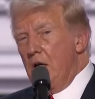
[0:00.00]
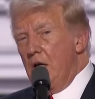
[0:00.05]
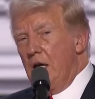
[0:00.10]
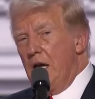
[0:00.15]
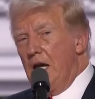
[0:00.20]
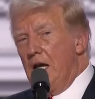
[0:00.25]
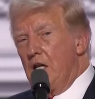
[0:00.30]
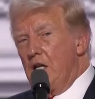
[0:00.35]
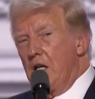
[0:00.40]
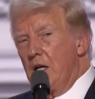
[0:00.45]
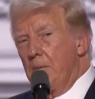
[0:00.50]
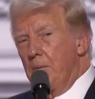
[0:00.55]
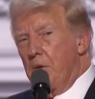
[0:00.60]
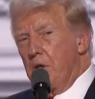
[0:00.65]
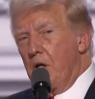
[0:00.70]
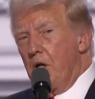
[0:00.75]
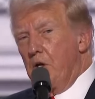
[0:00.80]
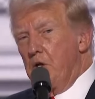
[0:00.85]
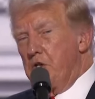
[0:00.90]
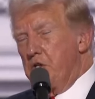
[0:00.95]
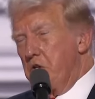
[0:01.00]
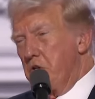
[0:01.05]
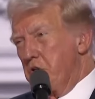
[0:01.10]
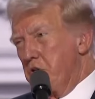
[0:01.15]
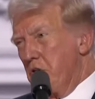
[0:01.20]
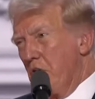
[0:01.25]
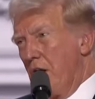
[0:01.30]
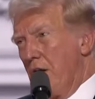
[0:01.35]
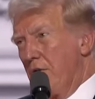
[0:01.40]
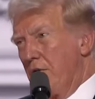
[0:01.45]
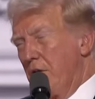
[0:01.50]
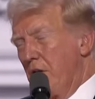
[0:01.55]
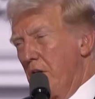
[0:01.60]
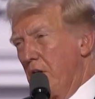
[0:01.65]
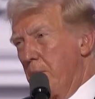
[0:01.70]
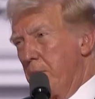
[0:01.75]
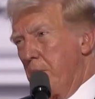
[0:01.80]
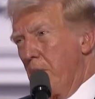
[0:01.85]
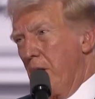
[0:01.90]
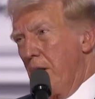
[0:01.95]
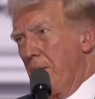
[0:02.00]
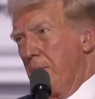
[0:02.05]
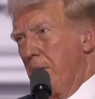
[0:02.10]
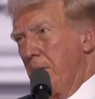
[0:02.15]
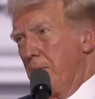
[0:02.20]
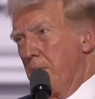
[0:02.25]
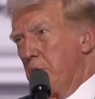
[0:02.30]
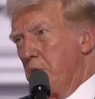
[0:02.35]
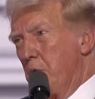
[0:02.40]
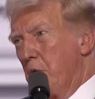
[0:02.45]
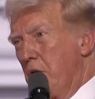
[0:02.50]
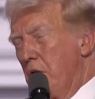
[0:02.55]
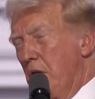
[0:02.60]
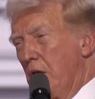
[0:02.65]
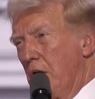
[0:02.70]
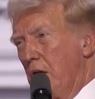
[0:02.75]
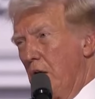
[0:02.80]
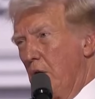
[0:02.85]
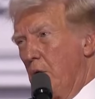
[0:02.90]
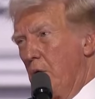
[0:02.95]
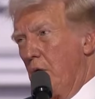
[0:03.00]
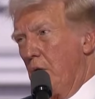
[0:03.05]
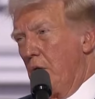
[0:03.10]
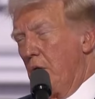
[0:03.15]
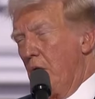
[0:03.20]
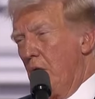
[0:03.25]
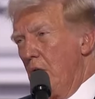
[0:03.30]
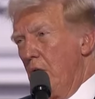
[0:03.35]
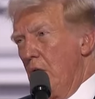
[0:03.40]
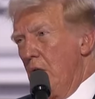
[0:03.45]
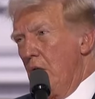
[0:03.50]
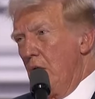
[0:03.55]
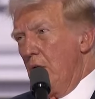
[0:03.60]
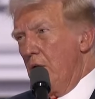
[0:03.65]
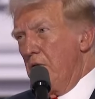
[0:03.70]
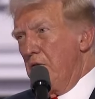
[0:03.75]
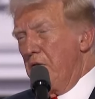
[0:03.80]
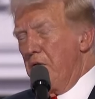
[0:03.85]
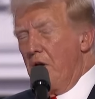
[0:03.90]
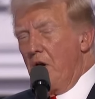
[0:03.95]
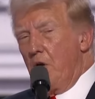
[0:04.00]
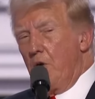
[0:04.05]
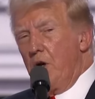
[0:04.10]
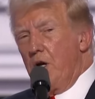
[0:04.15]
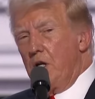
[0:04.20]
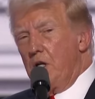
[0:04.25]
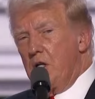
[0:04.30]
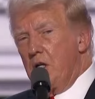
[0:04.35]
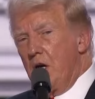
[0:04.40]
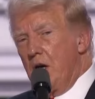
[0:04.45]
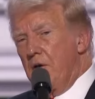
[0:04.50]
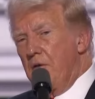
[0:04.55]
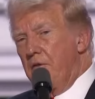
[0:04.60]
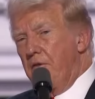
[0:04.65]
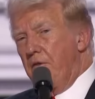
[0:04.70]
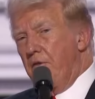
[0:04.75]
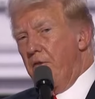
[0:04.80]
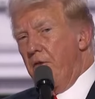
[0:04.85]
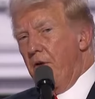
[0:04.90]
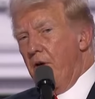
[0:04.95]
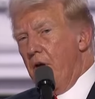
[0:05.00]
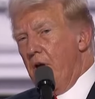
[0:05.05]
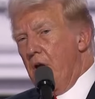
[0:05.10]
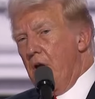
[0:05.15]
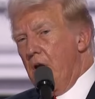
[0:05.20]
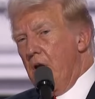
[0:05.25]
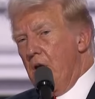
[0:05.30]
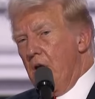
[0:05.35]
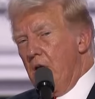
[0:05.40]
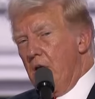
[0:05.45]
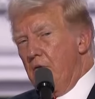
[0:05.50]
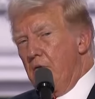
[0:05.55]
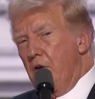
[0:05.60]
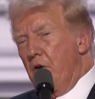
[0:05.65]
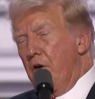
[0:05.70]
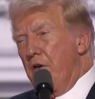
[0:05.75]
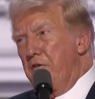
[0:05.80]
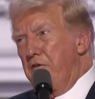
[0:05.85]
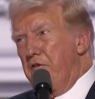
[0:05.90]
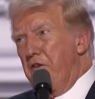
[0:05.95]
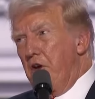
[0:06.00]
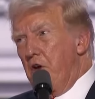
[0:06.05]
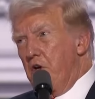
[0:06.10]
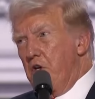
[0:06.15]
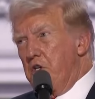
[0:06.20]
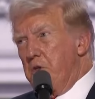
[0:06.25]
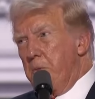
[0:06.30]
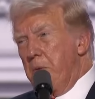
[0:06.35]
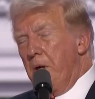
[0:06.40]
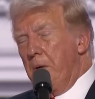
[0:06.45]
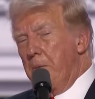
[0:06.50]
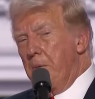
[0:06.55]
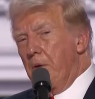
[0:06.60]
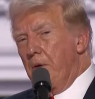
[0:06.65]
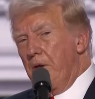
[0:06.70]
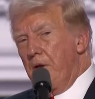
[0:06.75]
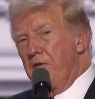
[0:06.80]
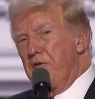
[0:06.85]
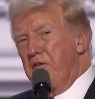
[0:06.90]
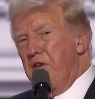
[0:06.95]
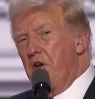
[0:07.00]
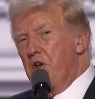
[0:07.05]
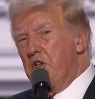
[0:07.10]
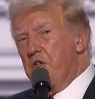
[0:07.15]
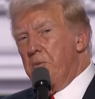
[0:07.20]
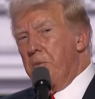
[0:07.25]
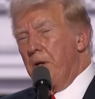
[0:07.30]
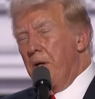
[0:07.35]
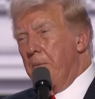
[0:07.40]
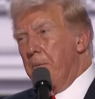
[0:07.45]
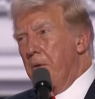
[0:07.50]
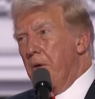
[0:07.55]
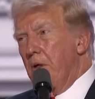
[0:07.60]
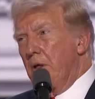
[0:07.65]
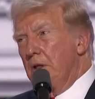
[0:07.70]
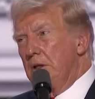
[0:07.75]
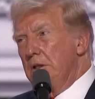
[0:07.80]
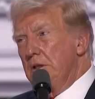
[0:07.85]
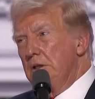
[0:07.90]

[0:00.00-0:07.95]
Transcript: can't come close to solving the problems. We're dealing with very tough, very fierce people. They're fierce people.